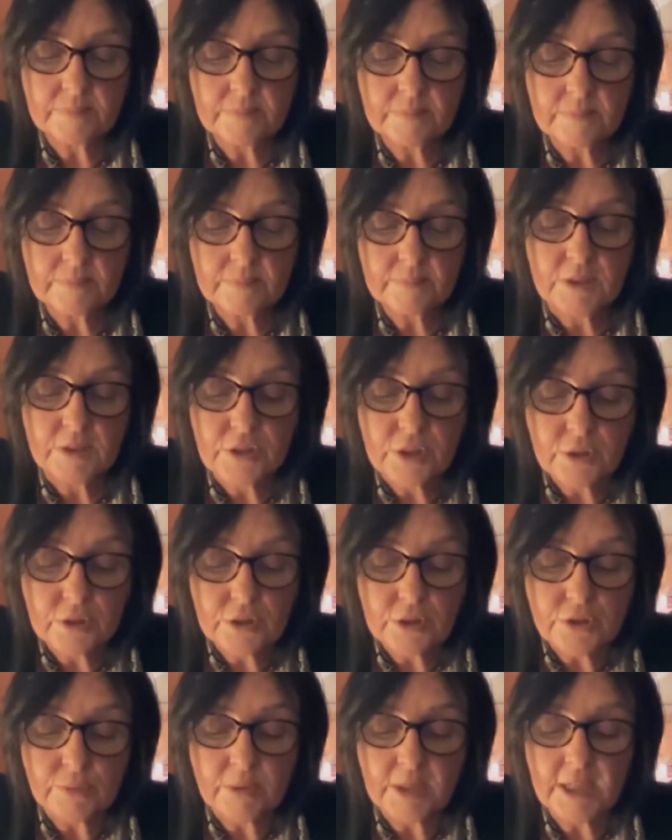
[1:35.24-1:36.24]
The thud you
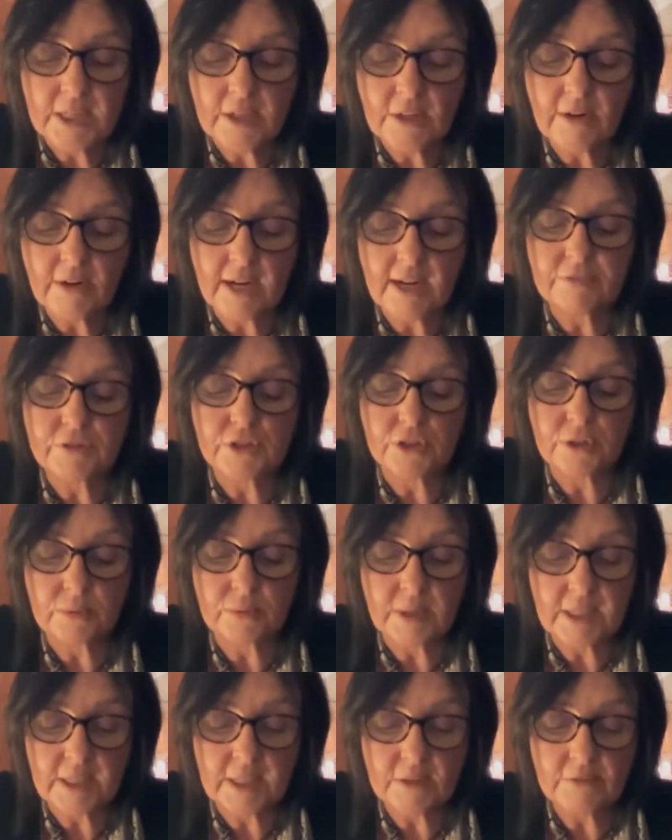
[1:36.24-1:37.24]
hear after you
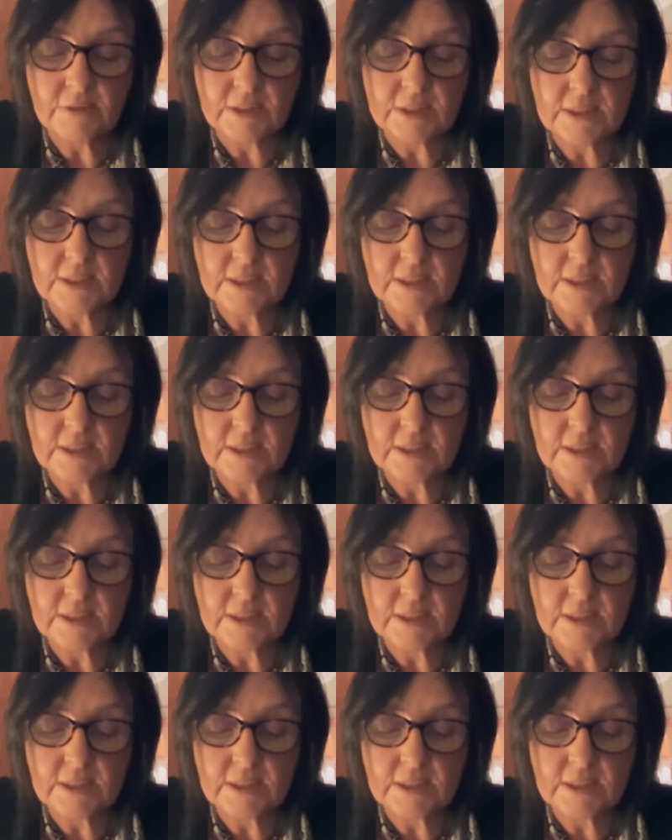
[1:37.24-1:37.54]
hear it,